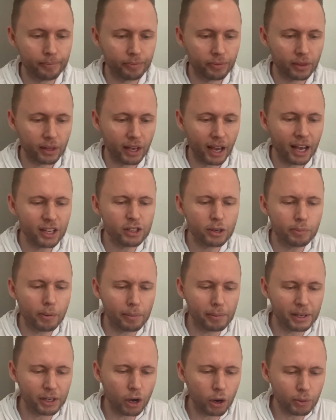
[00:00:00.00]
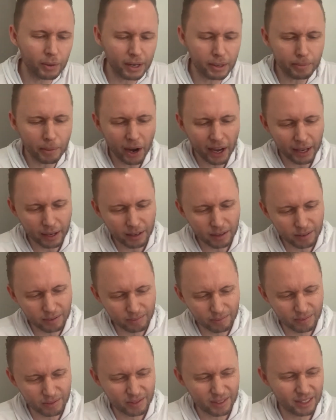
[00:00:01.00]
As you probably know, when you buy
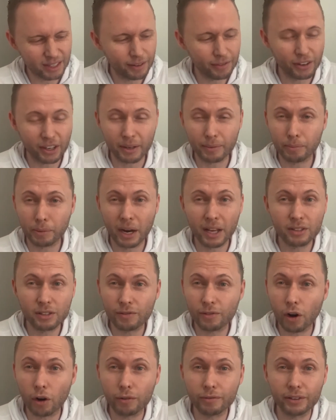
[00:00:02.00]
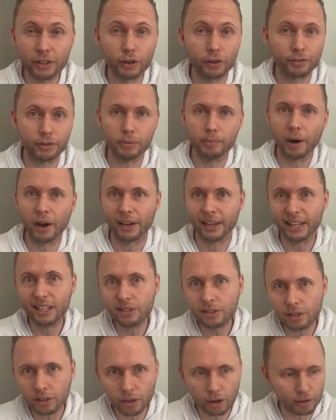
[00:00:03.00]
different brands of coffee, or if you're buying
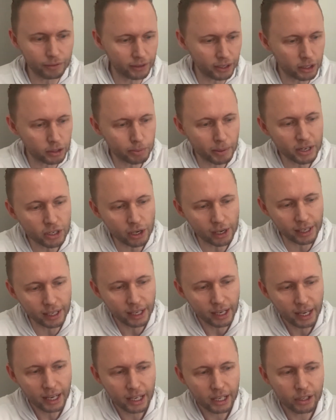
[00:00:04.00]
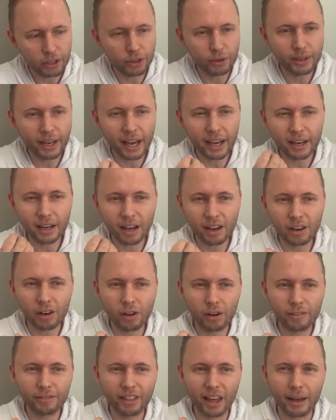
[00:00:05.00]
instant coffee especially, you get a lot
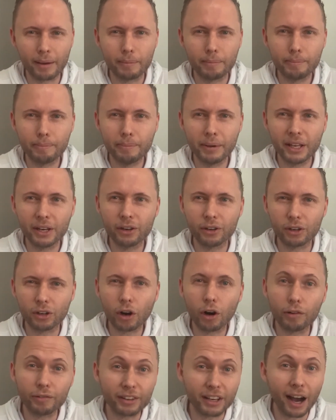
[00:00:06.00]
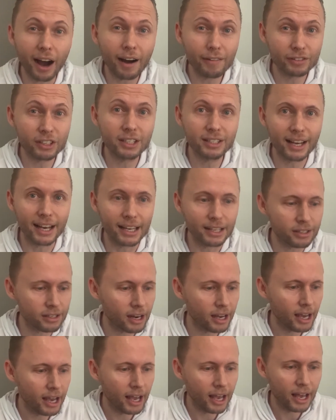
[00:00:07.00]
of that bitter coffee aftertaste.
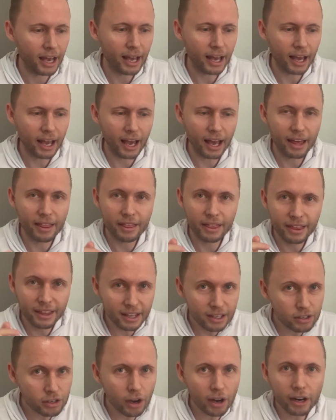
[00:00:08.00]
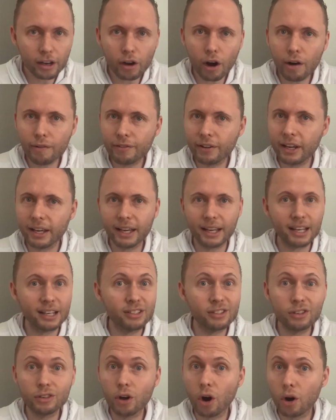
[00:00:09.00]
This kind of coffee is
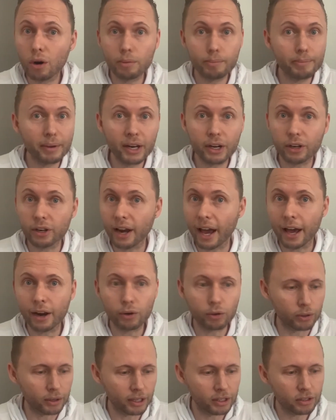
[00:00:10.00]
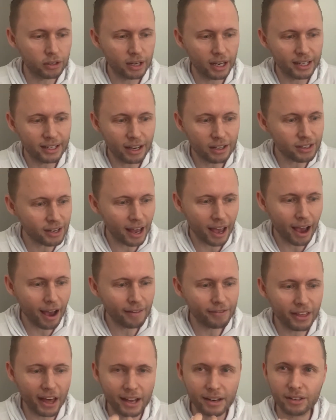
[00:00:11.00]
not bitter at all. It doesn't have
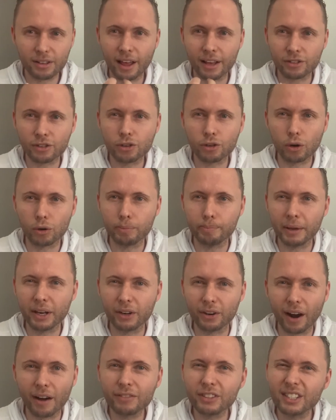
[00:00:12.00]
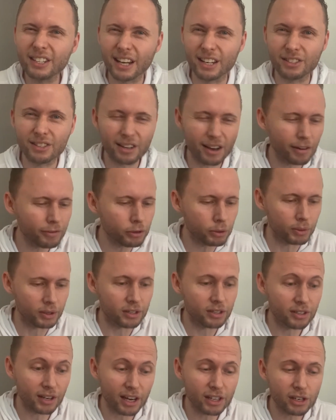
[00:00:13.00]
that strong bitter aftertaste afterwards.
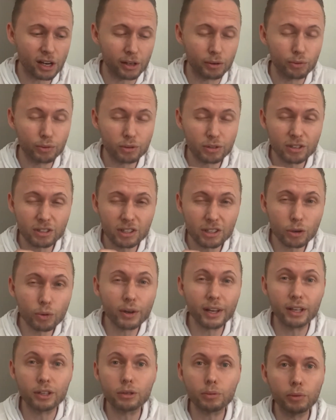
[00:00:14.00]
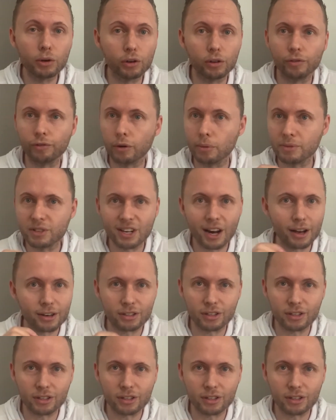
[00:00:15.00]
It's actually silky smooth from start